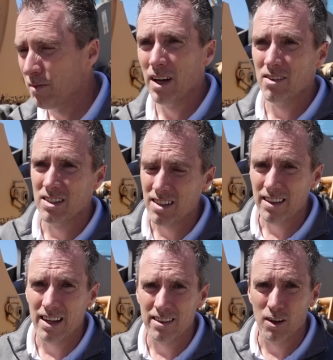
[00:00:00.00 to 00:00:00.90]
Having said
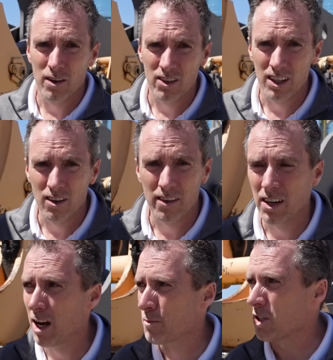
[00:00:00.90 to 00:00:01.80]
that though, I really don't have
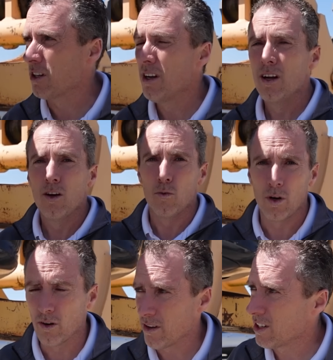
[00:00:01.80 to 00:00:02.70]
an option. We
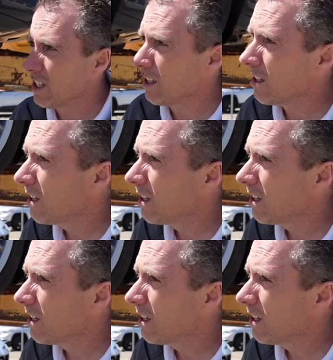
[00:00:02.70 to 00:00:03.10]
don't have a key.